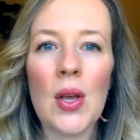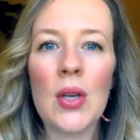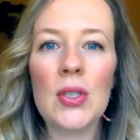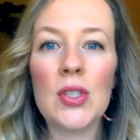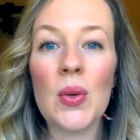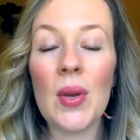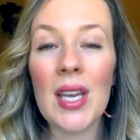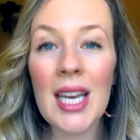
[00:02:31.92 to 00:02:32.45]

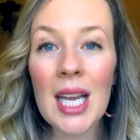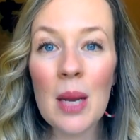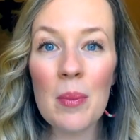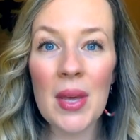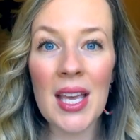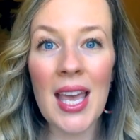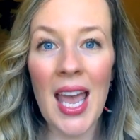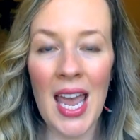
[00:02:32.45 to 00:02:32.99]
So eating a
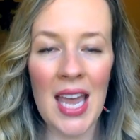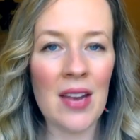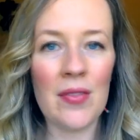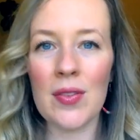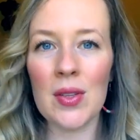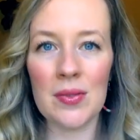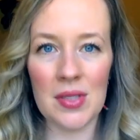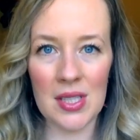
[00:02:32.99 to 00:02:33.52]
big
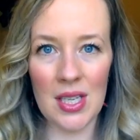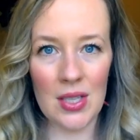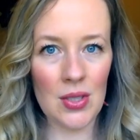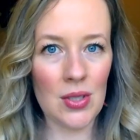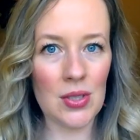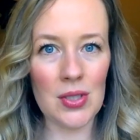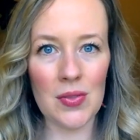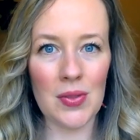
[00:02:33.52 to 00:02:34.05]
handful of
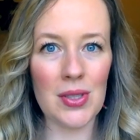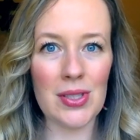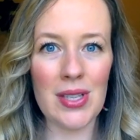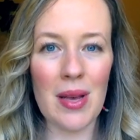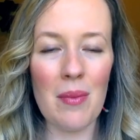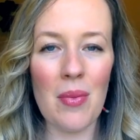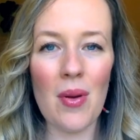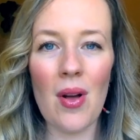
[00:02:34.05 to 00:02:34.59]
Skittles, for
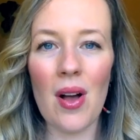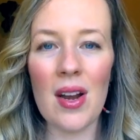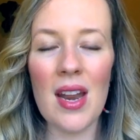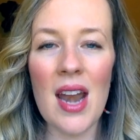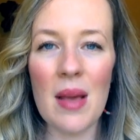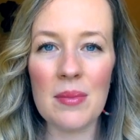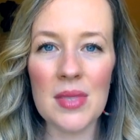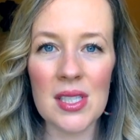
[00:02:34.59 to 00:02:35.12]
example, on
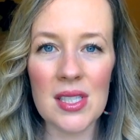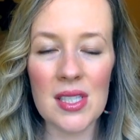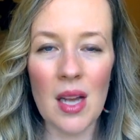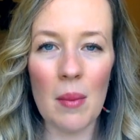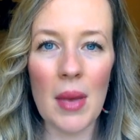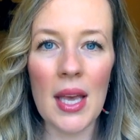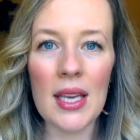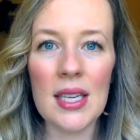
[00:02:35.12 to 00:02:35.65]
an empty
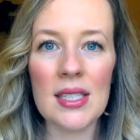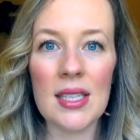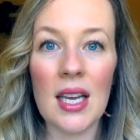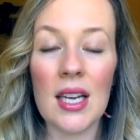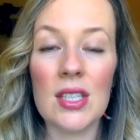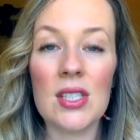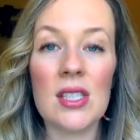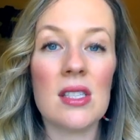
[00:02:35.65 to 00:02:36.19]
stomach is
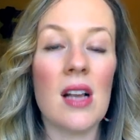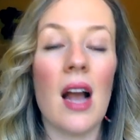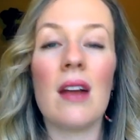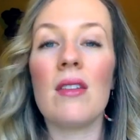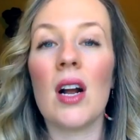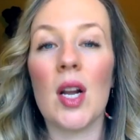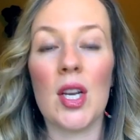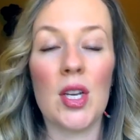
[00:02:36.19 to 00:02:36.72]
going to
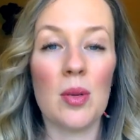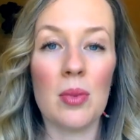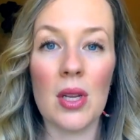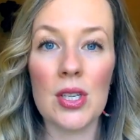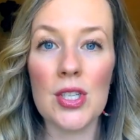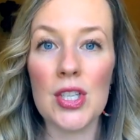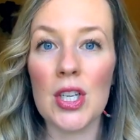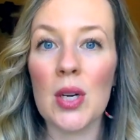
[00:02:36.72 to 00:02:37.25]
skyrocket your
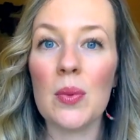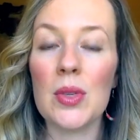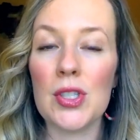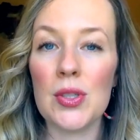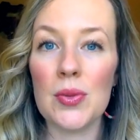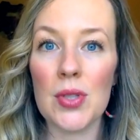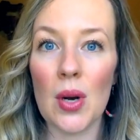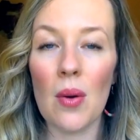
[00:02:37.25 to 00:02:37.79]
blood sugar,
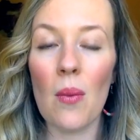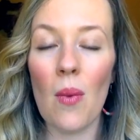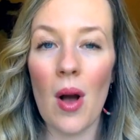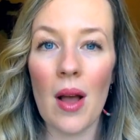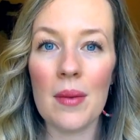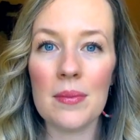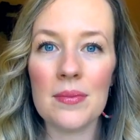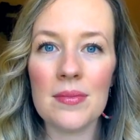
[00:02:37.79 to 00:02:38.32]
which you don't
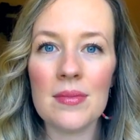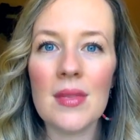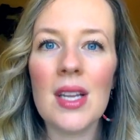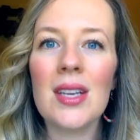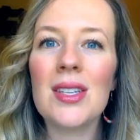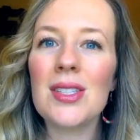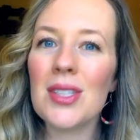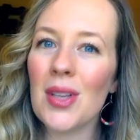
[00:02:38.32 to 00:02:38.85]
want.
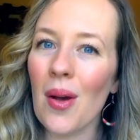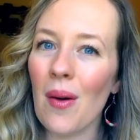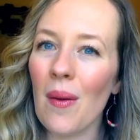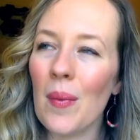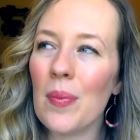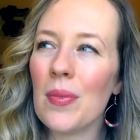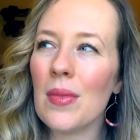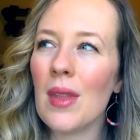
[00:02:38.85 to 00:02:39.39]

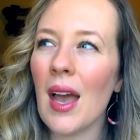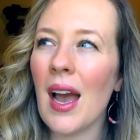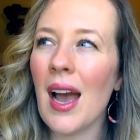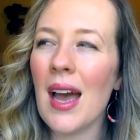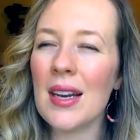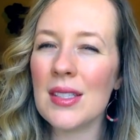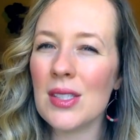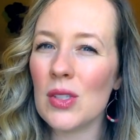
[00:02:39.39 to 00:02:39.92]
So
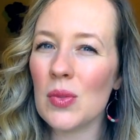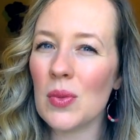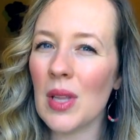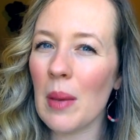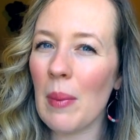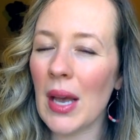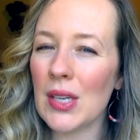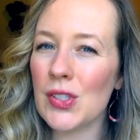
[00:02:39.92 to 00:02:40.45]
how does this
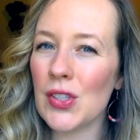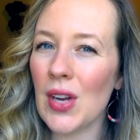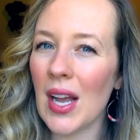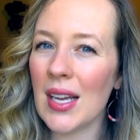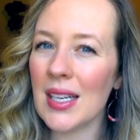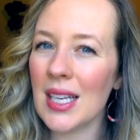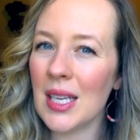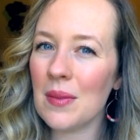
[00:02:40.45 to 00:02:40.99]
relate back to your
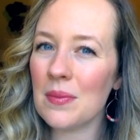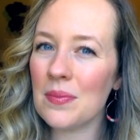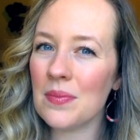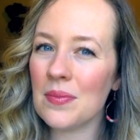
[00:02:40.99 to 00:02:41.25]
acne?